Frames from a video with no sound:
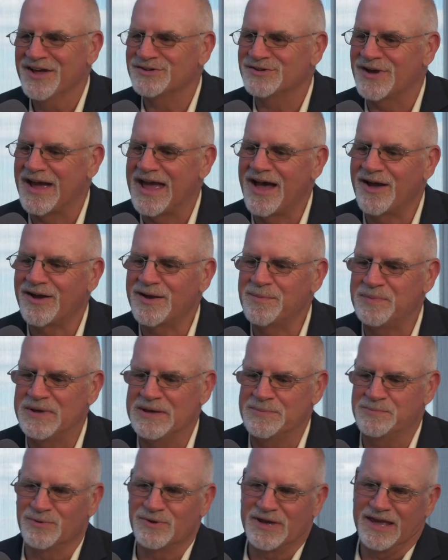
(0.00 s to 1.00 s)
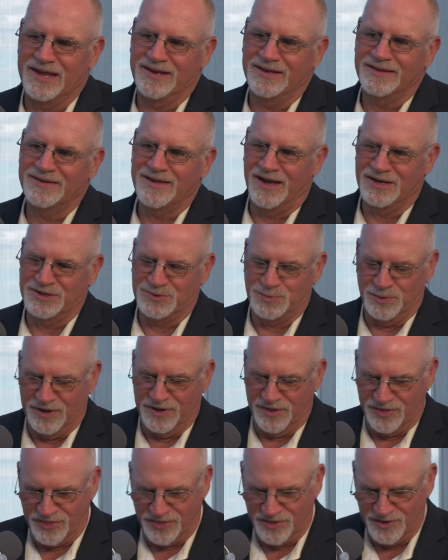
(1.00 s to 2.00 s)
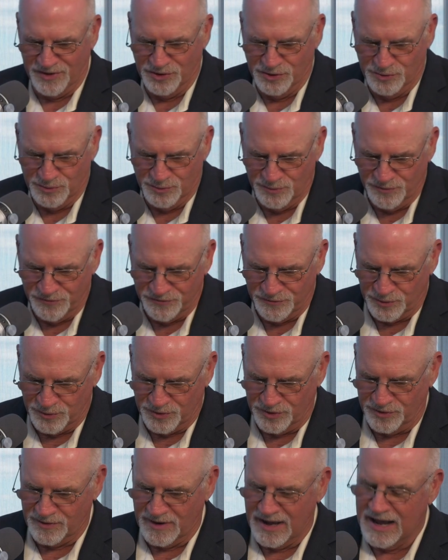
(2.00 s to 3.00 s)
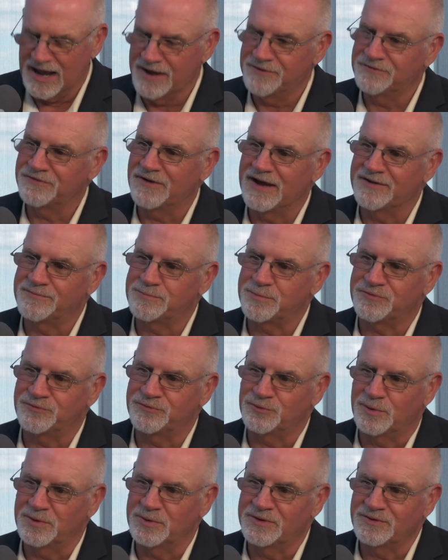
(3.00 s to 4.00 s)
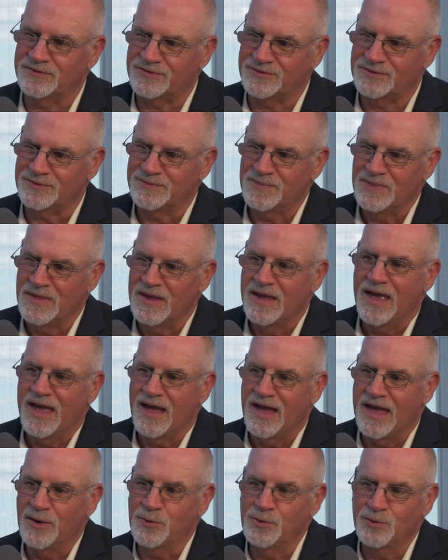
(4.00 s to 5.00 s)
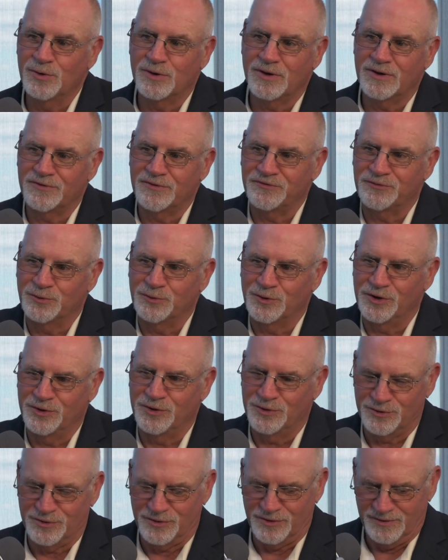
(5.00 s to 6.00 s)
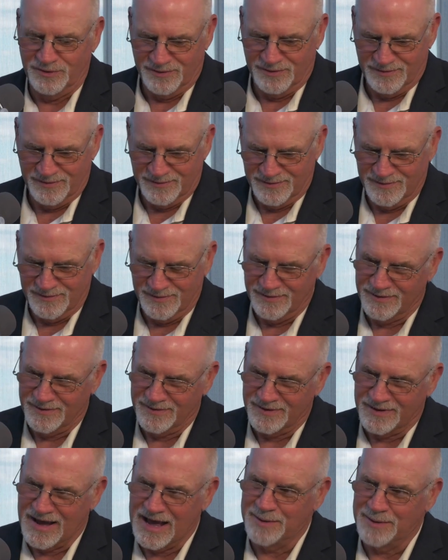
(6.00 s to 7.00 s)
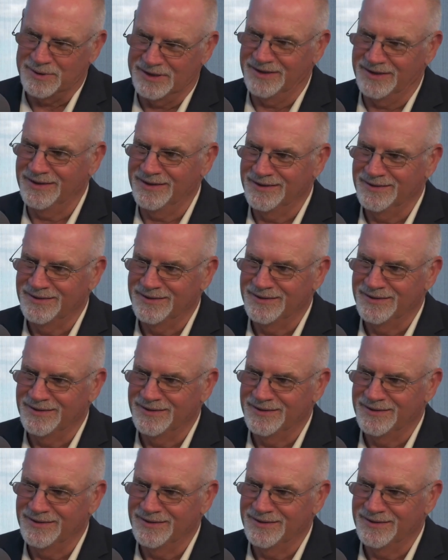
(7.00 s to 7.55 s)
So how can people get in touch with you for your high five performance or for your comedy?